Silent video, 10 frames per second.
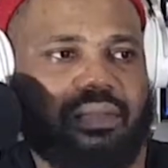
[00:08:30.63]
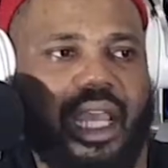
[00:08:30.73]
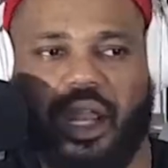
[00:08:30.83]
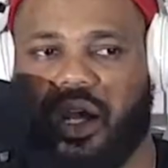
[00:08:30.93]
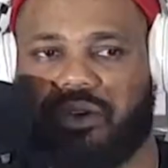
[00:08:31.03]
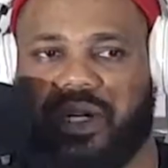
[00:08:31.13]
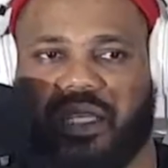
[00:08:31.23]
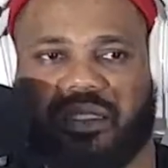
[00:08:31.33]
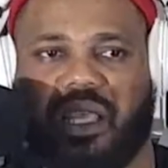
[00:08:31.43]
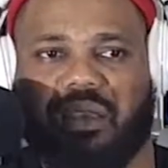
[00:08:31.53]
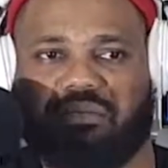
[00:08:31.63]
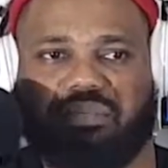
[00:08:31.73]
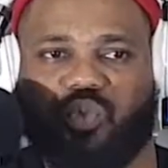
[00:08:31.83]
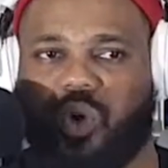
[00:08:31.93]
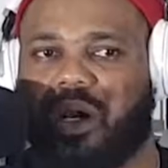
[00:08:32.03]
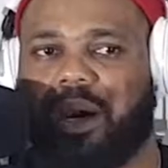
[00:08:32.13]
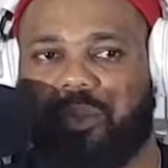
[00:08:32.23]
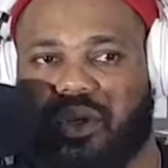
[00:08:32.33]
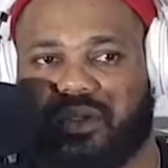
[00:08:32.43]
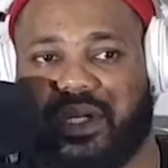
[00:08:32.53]
a lot, right? It's like 1 hour
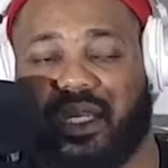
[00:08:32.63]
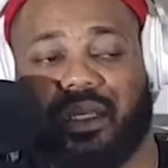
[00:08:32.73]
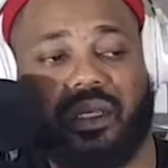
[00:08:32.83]
plus, right?